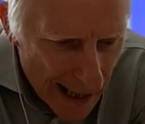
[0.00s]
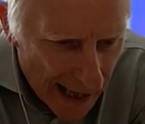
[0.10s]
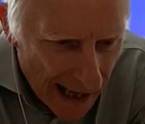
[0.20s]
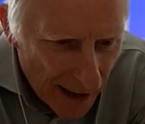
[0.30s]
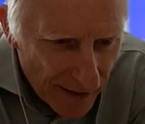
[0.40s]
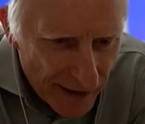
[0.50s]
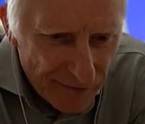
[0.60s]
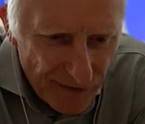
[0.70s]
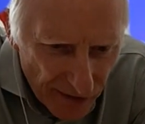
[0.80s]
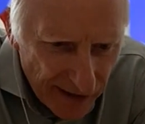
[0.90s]
Uh,
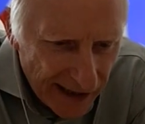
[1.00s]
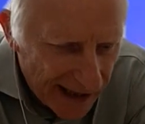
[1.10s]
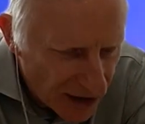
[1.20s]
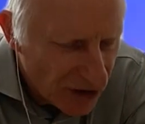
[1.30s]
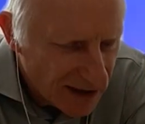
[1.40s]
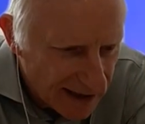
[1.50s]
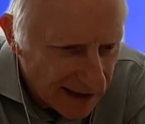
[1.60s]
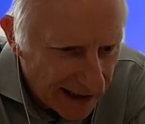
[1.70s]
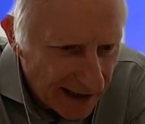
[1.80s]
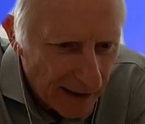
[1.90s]
very
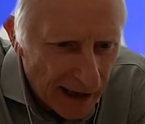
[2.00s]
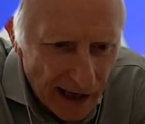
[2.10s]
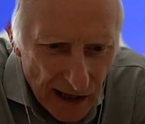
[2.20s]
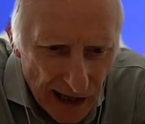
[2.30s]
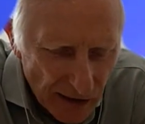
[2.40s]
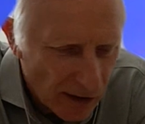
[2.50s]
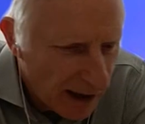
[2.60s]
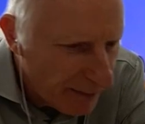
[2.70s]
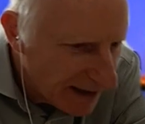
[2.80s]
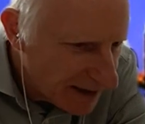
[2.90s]
interestingly, uh, I don't
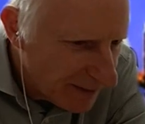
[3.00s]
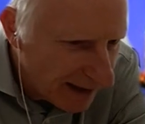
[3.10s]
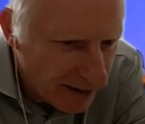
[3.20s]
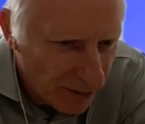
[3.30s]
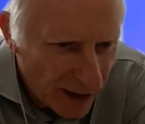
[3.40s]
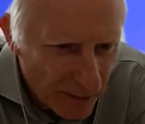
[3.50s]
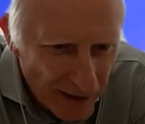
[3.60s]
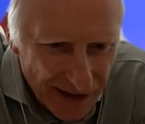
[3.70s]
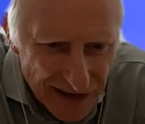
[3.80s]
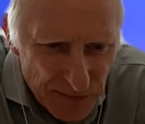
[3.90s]
like make I don't like
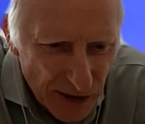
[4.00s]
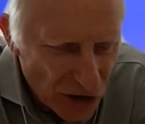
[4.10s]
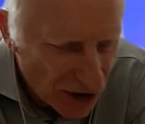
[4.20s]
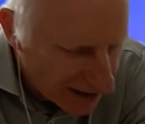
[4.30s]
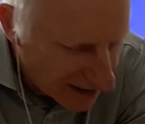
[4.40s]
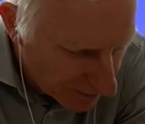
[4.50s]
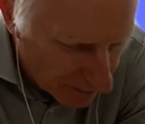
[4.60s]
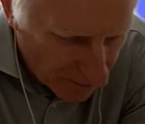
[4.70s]
making speeches.